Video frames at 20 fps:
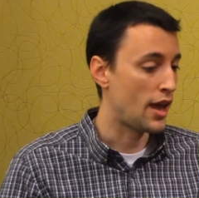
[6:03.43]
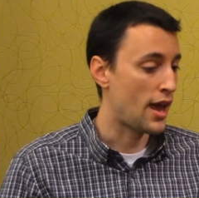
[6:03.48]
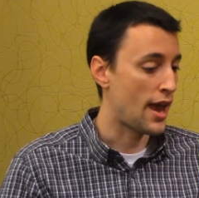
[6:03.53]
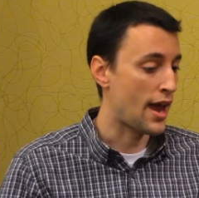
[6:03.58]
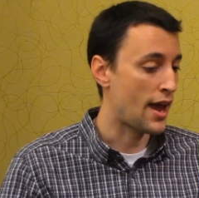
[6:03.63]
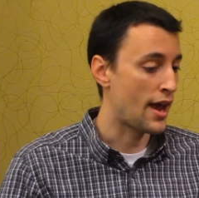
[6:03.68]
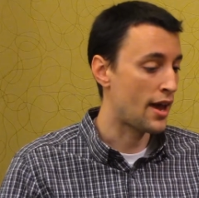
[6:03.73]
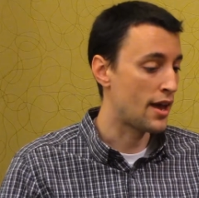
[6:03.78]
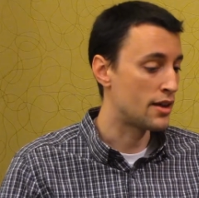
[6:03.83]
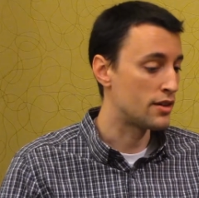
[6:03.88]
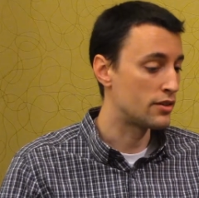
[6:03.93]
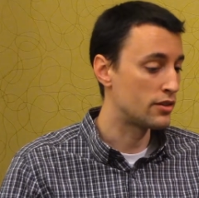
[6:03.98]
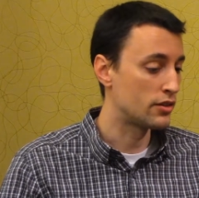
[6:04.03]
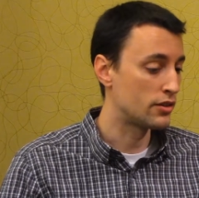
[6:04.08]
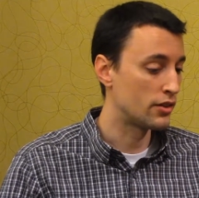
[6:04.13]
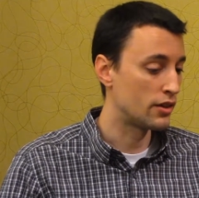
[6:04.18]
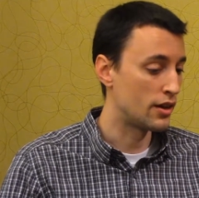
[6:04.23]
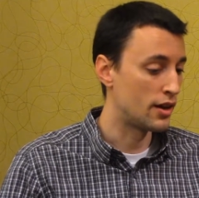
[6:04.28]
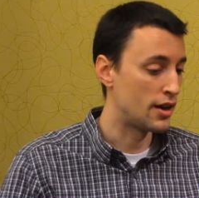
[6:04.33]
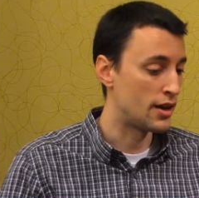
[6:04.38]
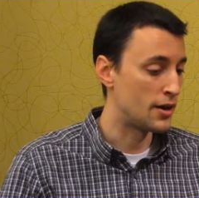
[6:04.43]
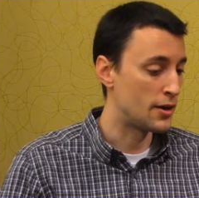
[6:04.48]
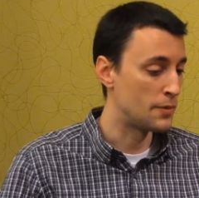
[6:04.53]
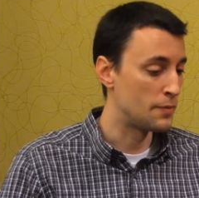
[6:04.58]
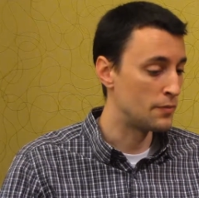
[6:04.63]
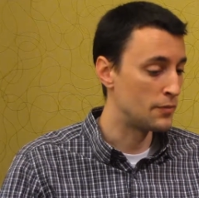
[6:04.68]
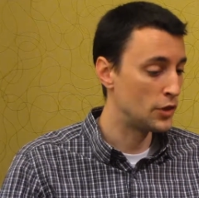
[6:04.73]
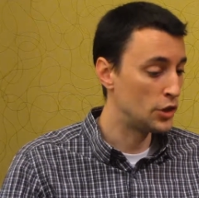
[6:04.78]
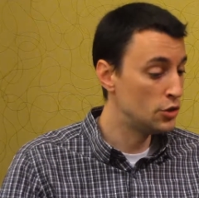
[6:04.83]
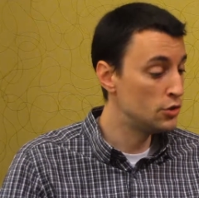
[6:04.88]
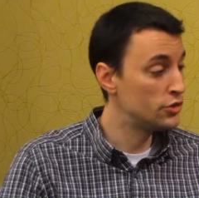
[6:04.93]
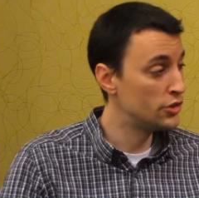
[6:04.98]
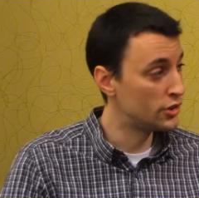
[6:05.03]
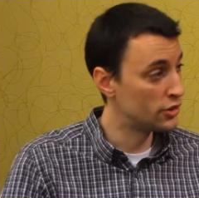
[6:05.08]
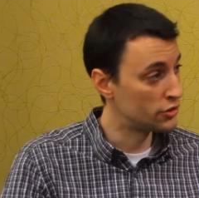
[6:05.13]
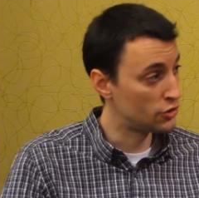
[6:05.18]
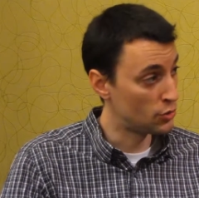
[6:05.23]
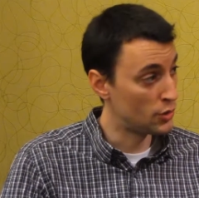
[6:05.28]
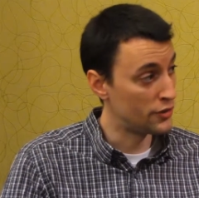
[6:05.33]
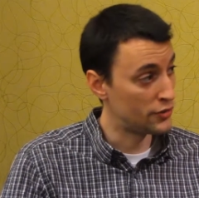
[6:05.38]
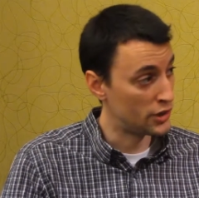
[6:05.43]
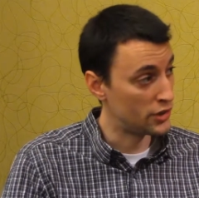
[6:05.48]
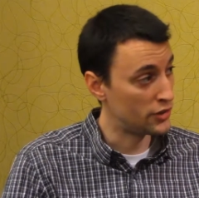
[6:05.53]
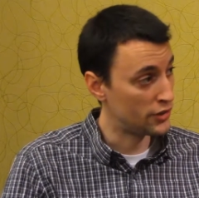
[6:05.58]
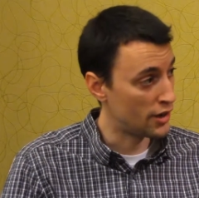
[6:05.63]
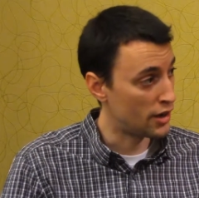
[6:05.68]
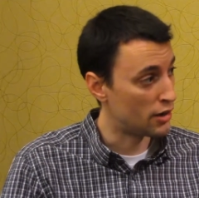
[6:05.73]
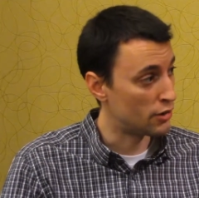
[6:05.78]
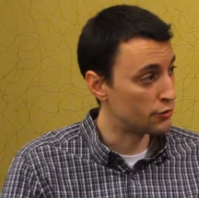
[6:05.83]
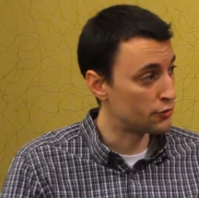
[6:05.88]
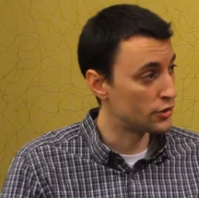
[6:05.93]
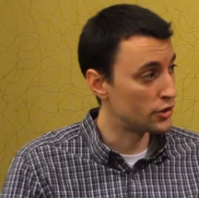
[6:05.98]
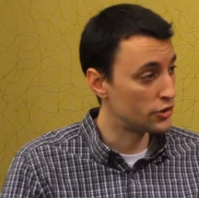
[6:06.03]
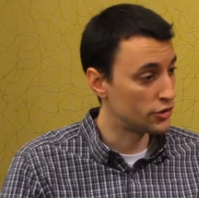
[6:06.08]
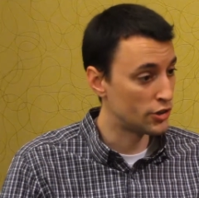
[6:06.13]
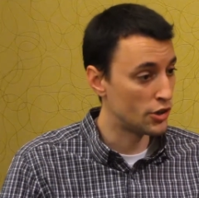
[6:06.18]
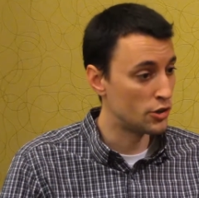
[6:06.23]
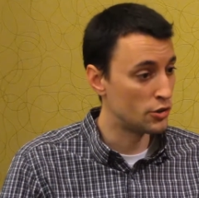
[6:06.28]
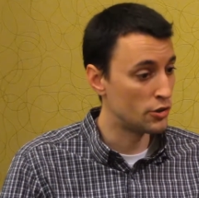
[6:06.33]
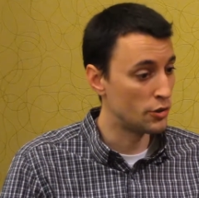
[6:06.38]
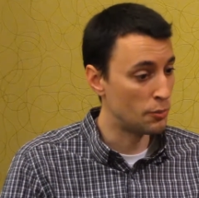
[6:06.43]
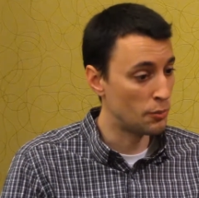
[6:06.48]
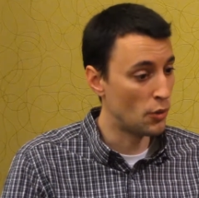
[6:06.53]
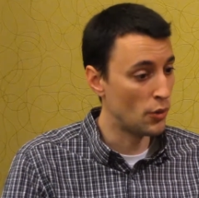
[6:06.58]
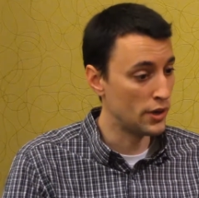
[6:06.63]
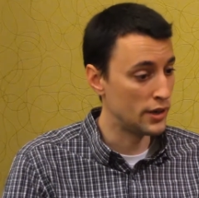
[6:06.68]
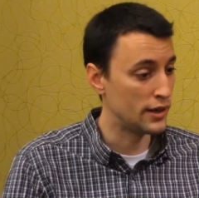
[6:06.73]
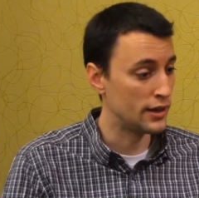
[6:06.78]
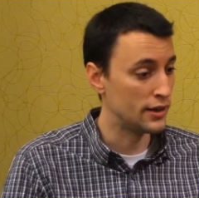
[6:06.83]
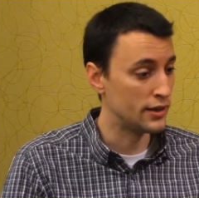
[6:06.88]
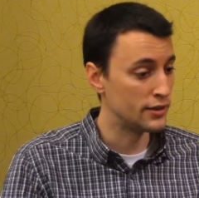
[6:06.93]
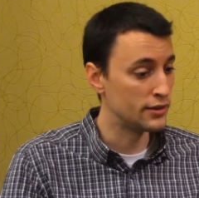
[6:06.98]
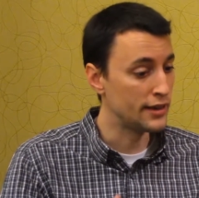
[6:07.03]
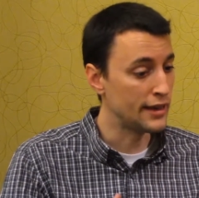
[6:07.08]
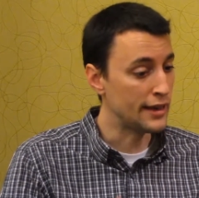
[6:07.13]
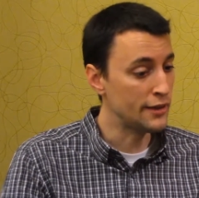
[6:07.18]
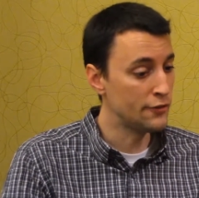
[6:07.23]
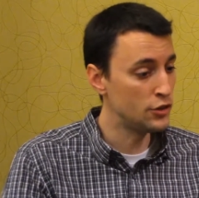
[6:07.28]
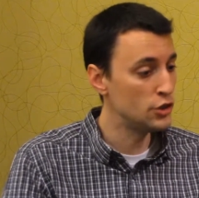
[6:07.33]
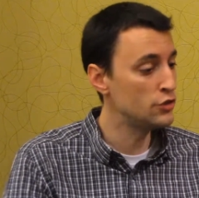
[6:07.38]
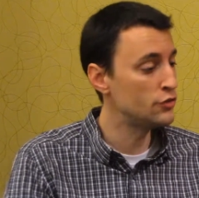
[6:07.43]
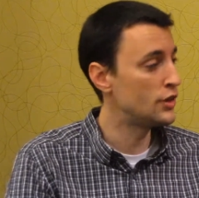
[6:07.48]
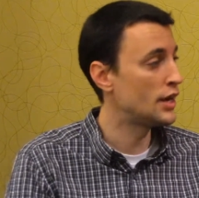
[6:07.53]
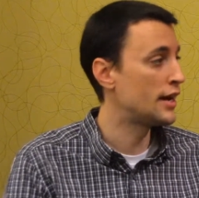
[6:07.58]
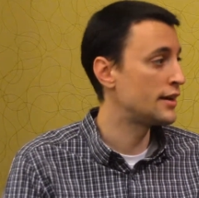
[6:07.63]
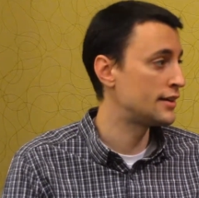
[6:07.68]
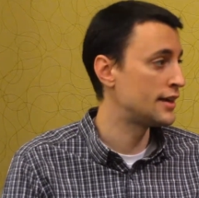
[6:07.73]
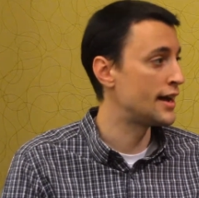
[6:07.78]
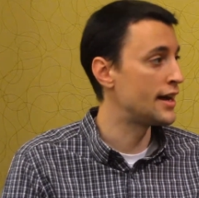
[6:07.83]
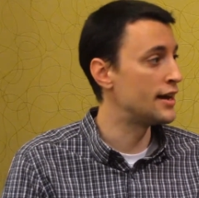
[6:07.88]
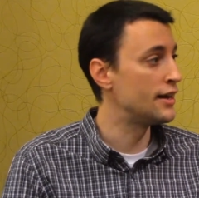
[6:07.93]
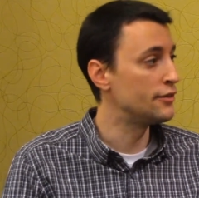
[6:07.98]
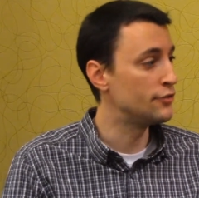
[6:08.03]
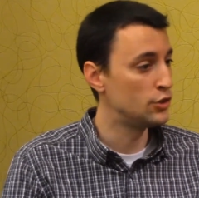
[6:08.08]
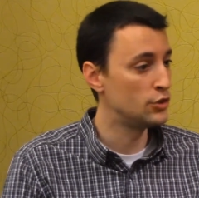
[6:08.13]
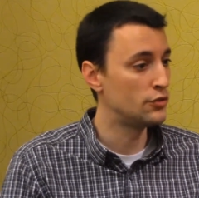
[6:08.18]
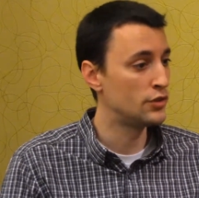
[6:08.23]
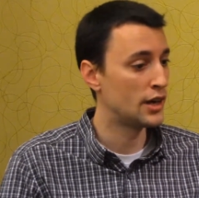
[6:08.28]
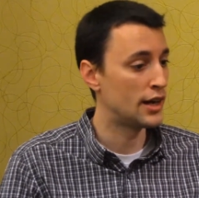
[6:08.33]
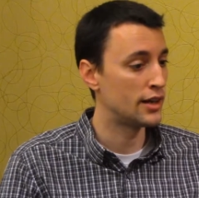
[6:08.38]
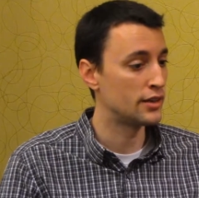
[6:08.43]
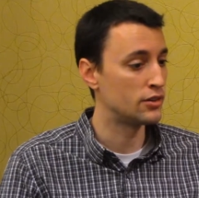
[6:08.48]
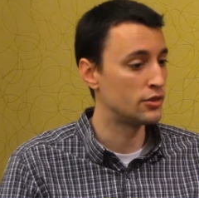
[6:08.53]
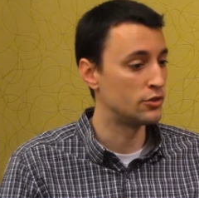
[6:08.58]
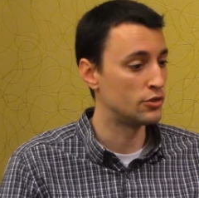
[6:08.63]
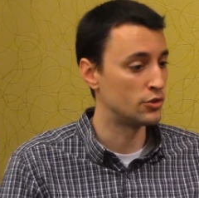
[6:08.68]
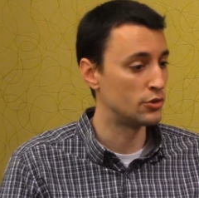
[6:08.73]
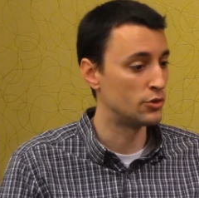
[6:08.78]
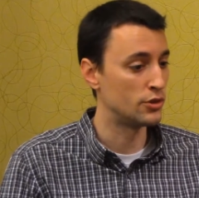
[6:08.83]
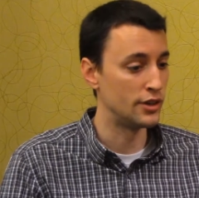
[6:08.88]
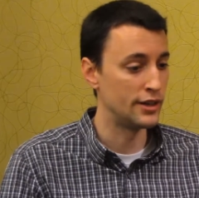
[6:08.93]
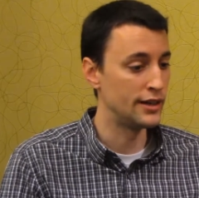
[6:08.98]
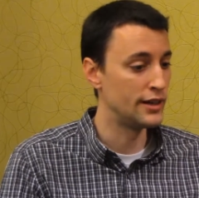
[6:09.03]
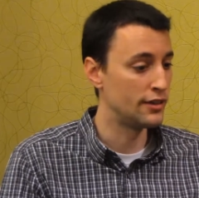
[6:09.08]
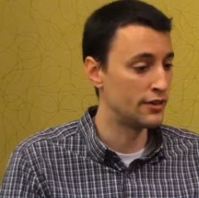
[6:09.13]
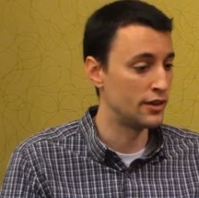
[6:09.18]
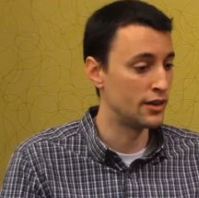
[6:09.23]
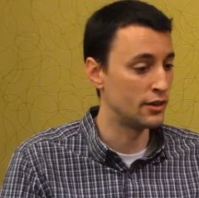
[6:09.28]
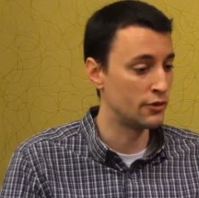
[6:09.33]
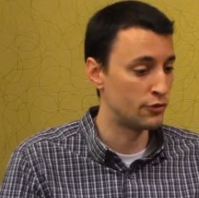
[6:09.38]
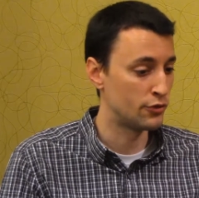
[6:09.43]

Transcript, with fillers: at um, using Swift itself. So the mm. point is, if you've got data, if you've got to store anything